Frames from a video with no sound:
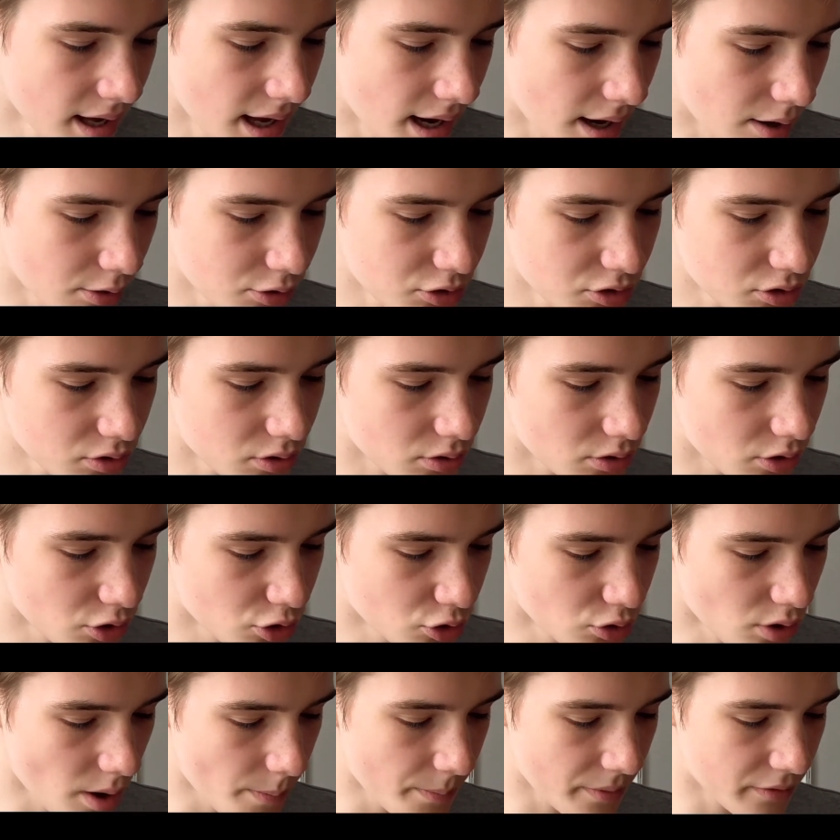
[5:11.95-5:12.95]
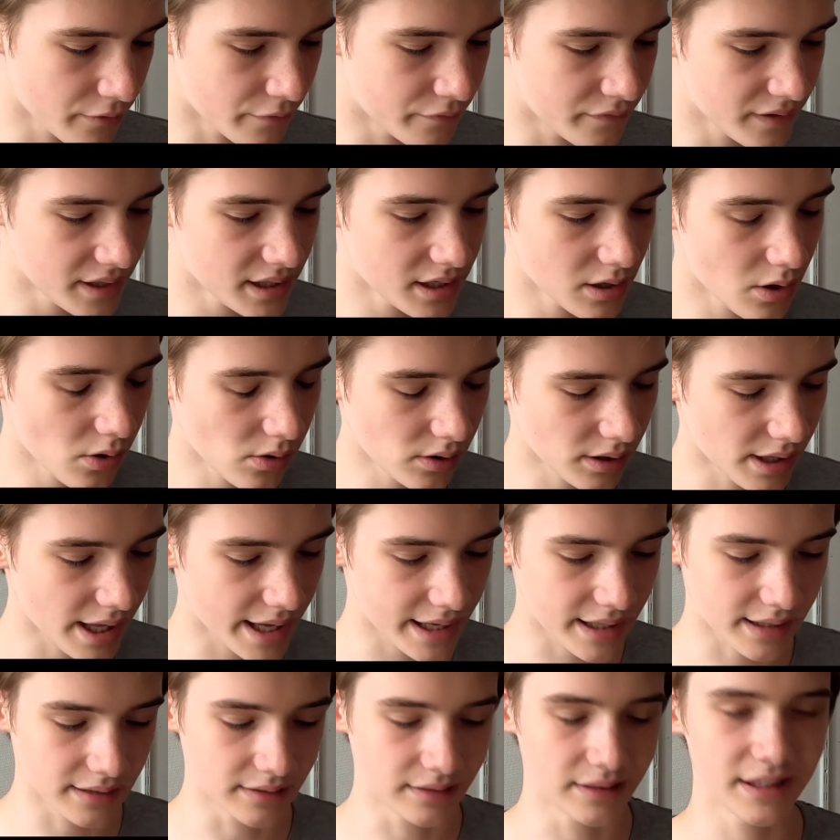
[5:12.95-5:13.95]
How do you crop a video,
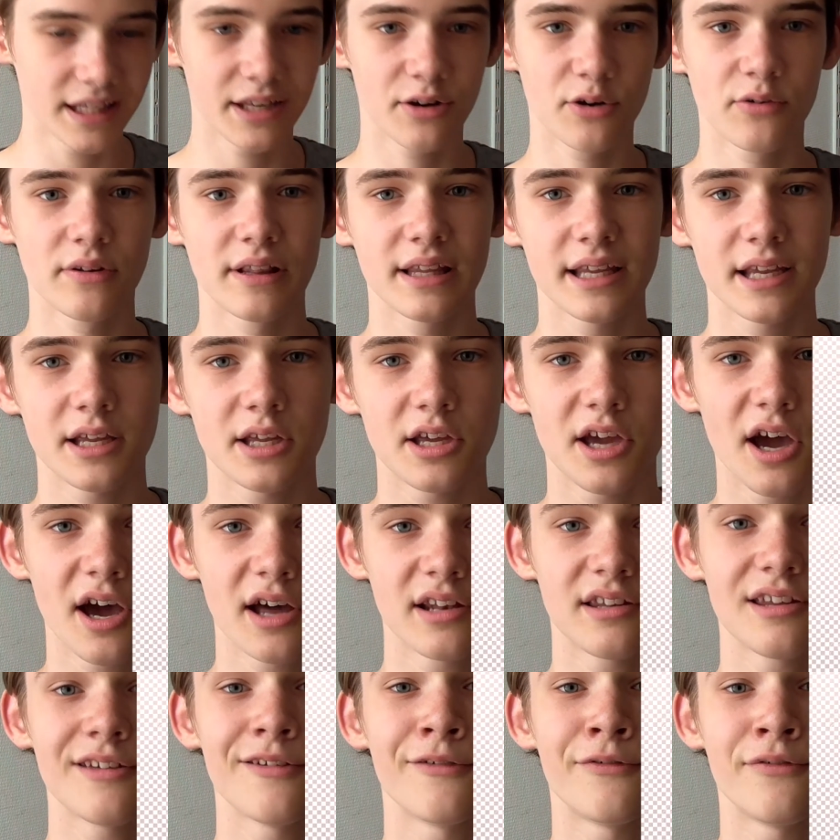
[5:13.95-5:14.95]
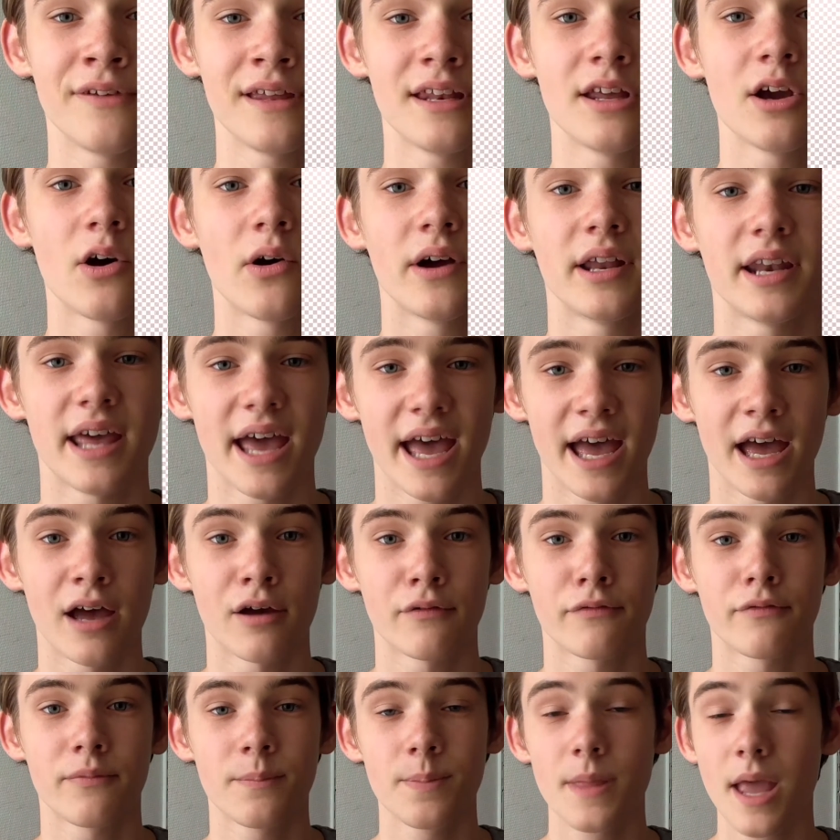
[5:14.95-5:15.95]
like literally cut a video in
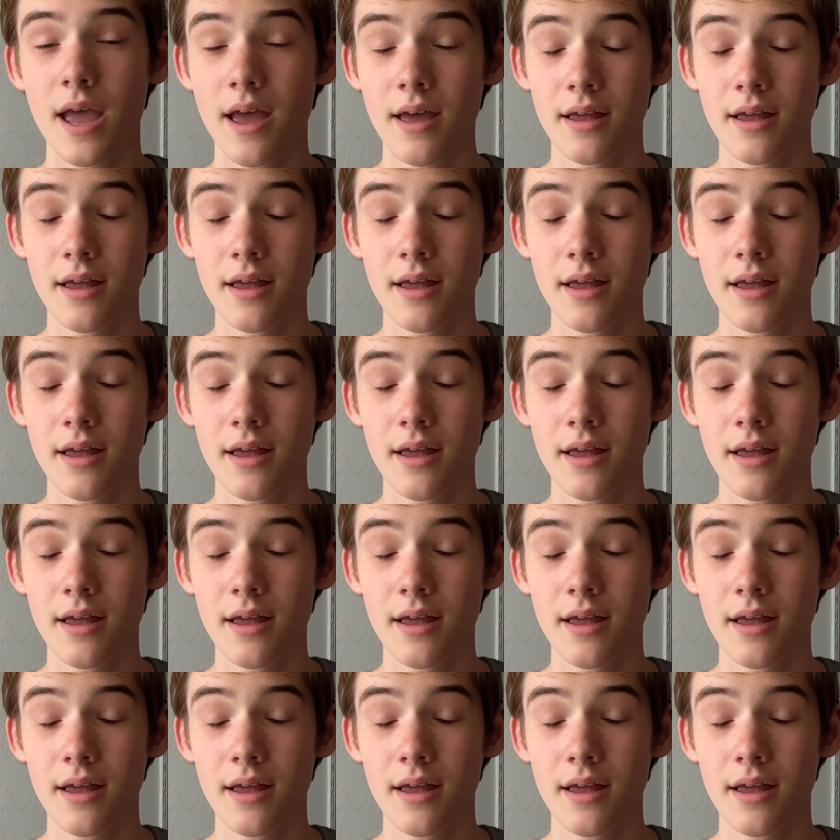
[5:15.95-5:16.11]
half?